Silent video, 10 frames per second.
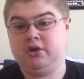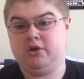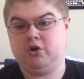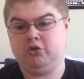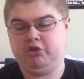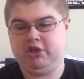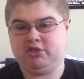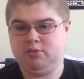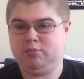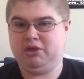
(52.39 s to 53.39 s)
early
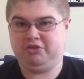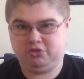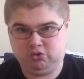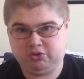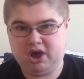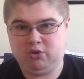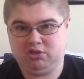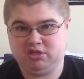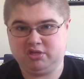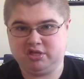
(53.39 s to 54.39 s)
to mid
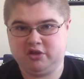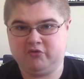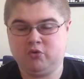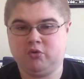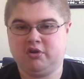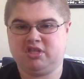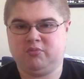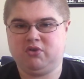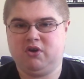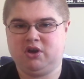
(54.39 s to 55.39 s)
2000s. Of course,
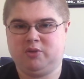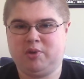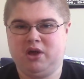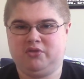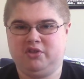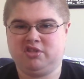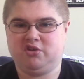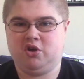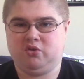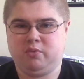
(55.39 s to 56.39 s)
I'm talking about the
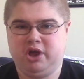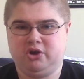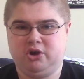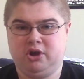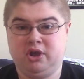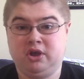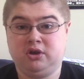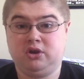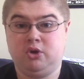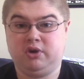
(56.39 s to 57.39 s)
songwriter
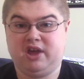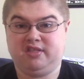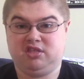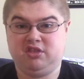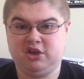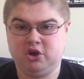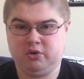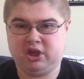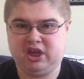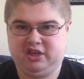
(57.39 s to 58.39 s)
known as
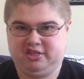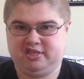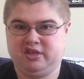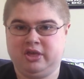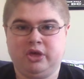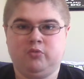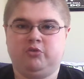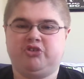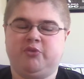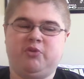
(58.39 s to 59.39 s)
Neko Case,
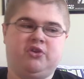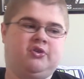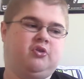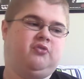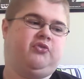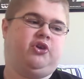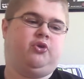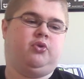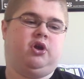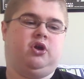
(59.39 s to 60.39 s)
which I'm here to
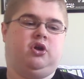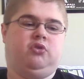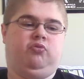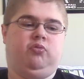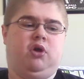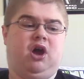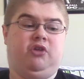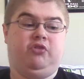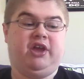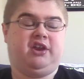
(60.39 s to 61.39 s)
review her
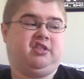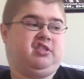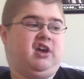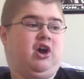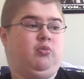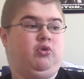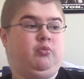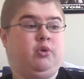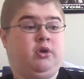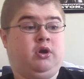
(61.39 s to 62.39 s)
latest
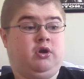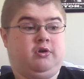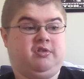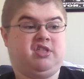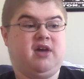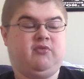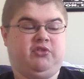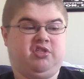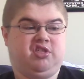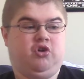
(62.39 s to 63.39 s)
album, her
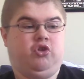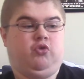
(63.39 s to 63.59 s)
seventh solo